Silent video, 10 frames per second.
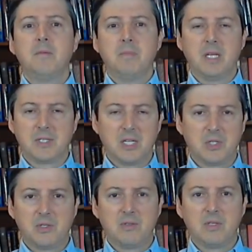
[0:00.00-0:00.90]
because
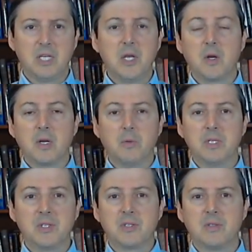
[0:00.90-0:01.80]
that's the year it
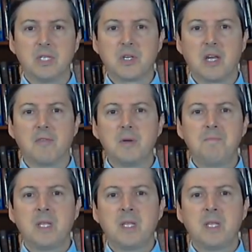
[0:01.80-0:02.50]
was discovered.